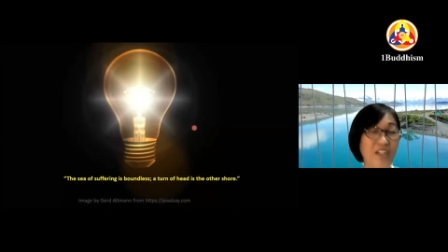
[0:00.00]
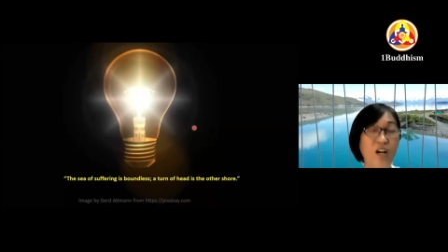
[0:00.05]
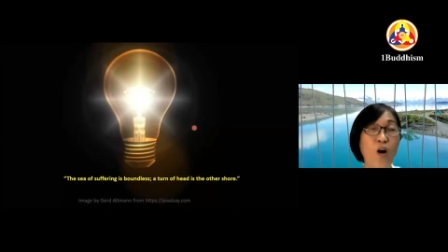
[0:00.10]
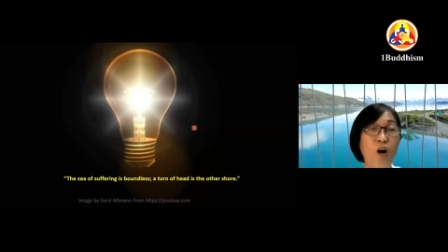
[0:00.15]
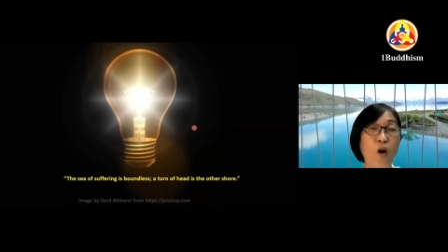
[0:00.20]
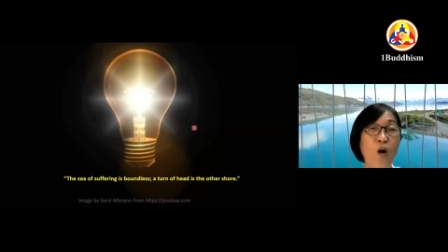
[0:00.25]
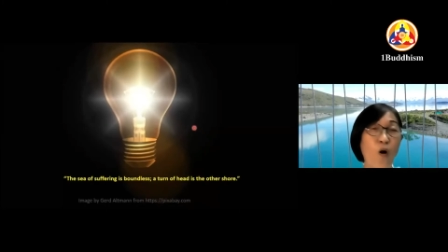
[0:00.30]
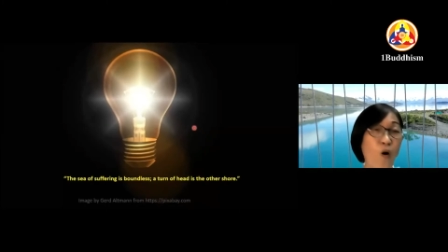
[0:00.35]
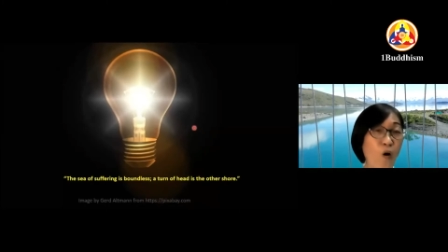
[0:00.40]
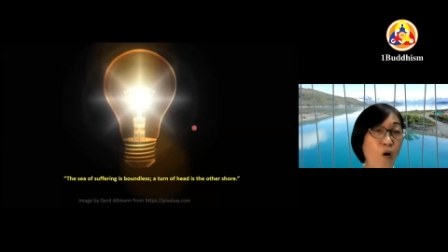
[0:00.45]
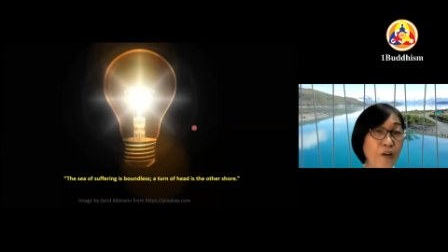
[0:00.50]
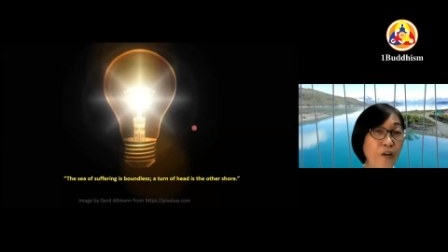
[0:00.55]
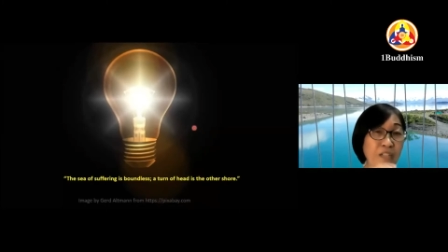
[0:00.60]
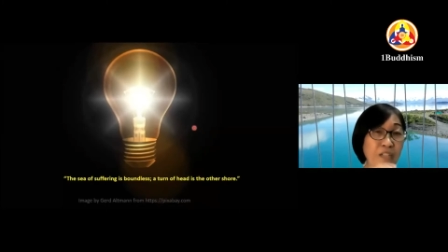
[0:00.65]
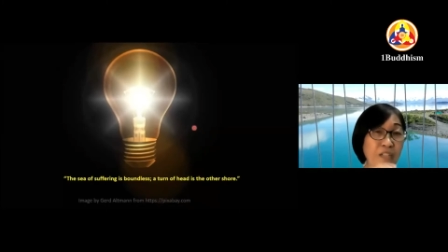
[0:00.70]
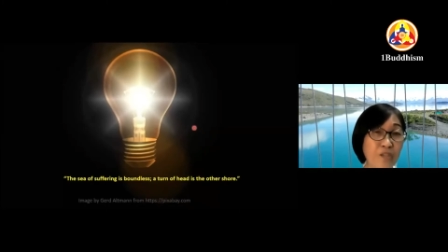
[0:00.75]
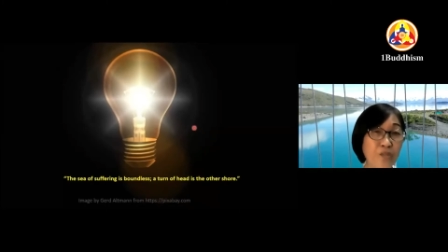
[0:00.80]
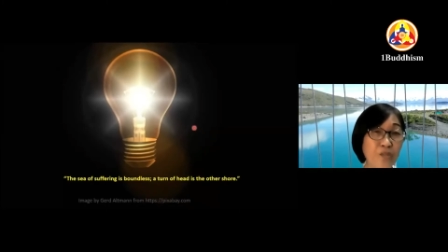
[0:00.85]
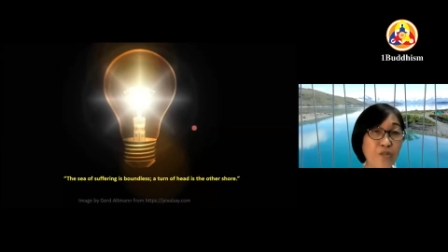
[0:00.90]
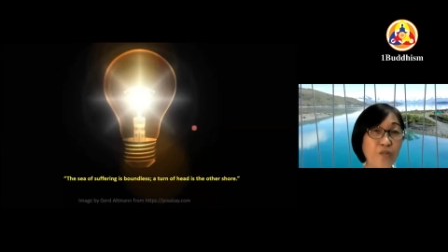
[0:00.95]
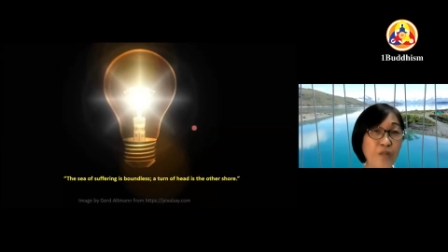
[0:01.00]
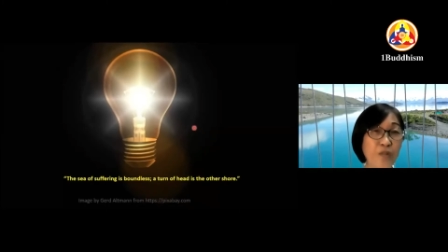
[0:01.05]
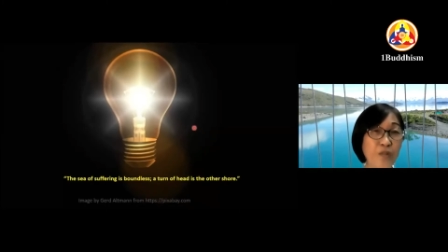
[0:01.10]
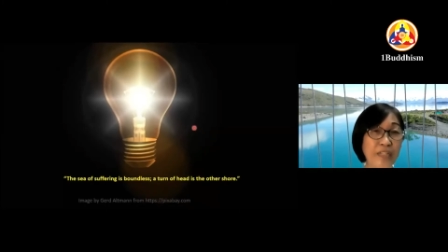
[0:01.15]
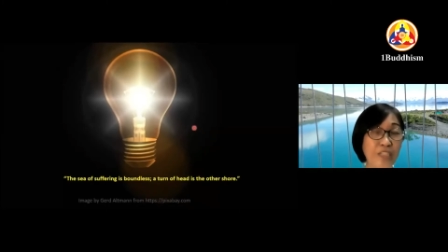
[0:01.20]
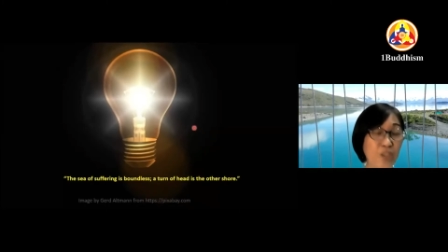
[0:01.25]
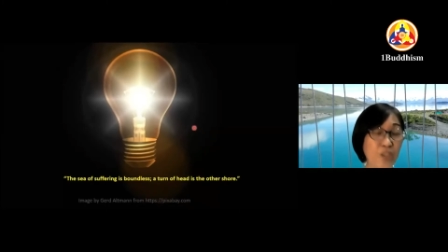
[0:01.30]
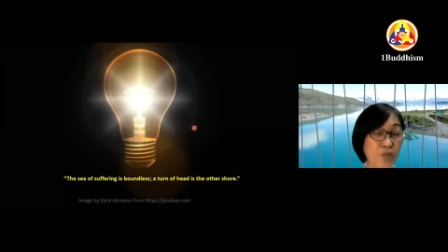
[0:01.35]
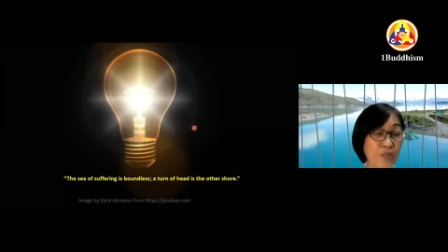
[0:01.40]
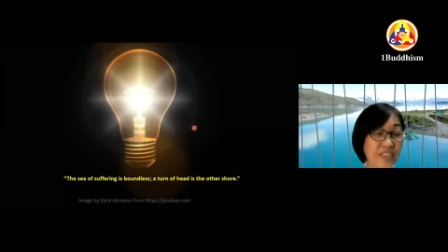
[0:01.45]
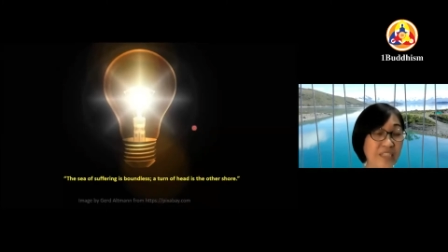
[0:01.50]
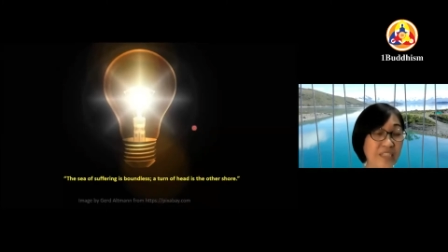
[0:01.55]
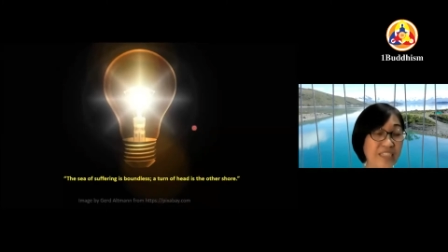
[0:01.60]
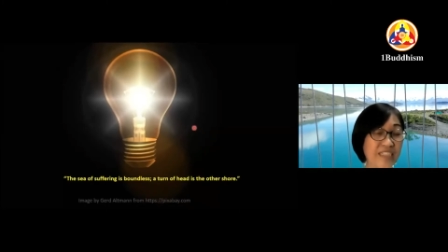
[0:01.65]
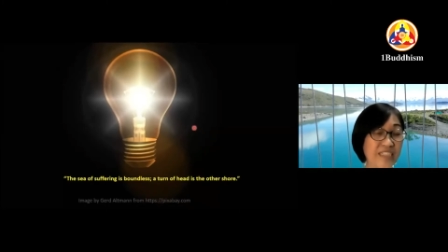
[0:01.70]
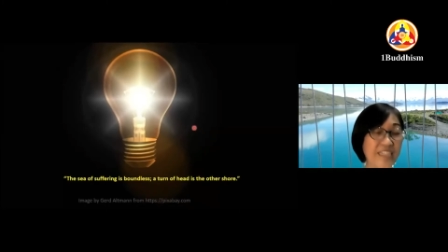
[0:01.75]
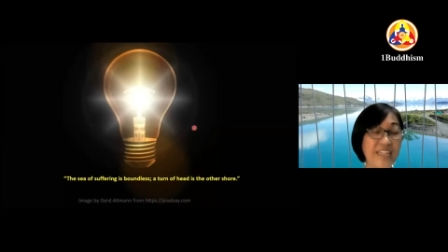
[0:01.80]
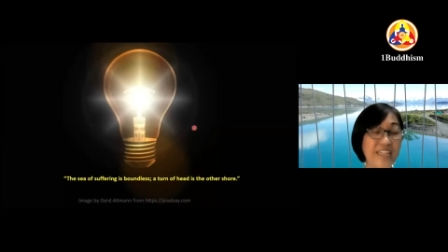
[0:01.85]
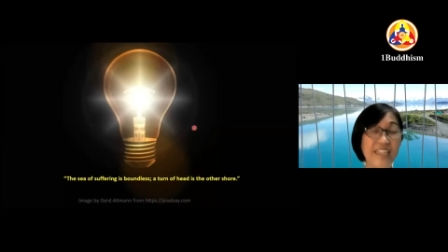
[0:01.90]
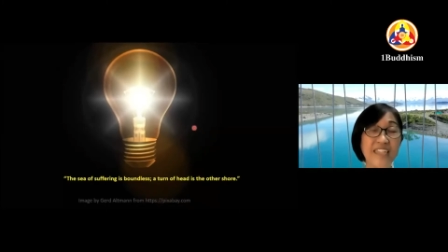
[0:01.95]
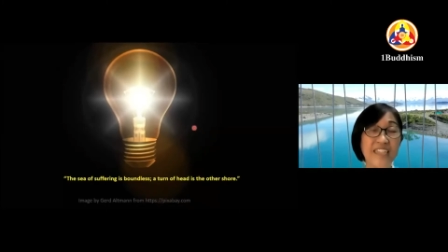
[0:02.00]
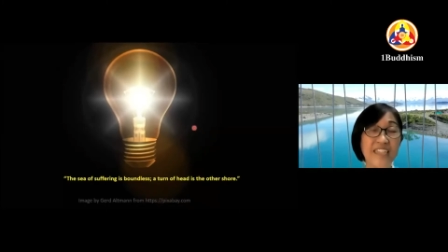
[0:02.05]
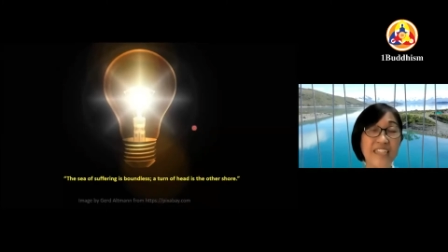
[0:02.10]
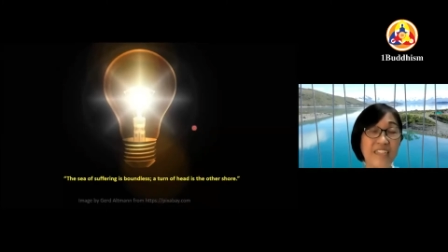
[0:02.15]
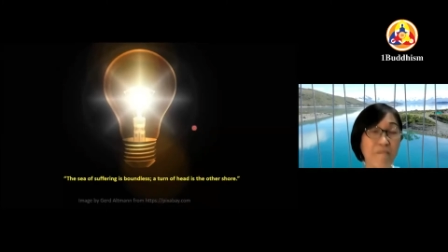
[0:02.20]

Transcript: All you need to do is to seize